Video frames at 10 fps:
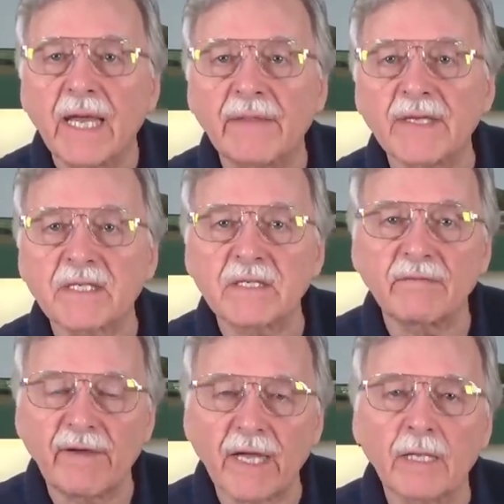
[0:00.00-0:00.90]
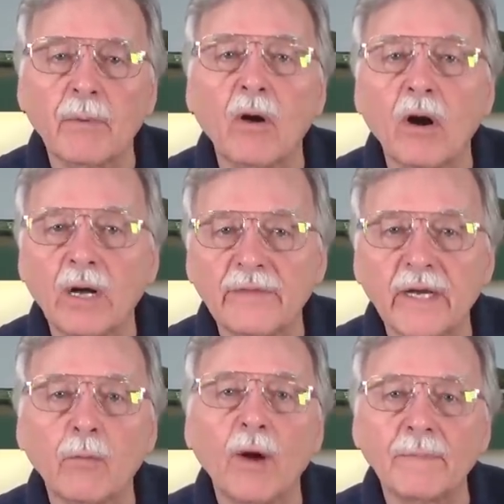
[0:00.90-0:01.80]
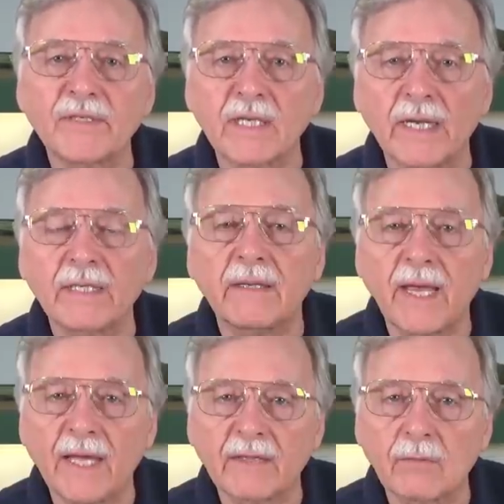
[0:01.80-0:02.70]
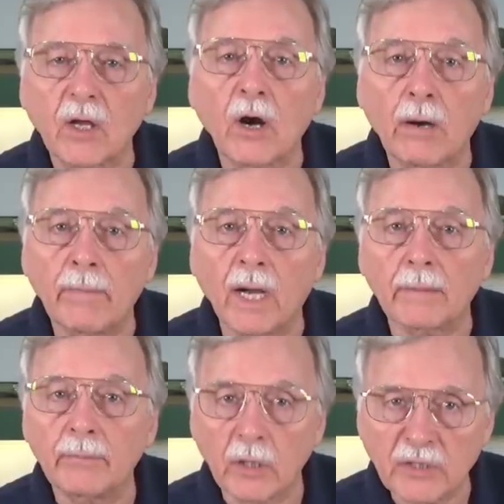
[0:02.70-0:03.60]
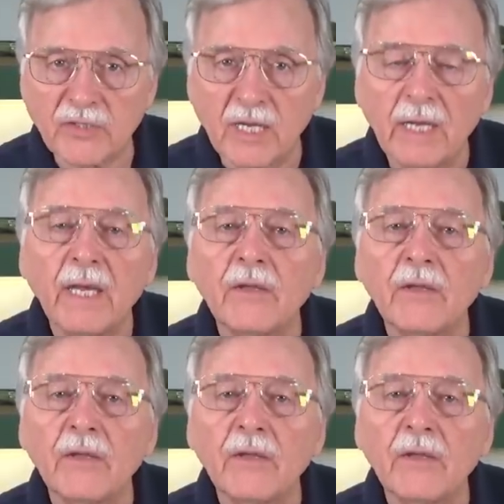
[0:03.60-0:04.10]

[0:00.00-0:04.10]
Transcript: and this is available on their website at Kalmbach Books.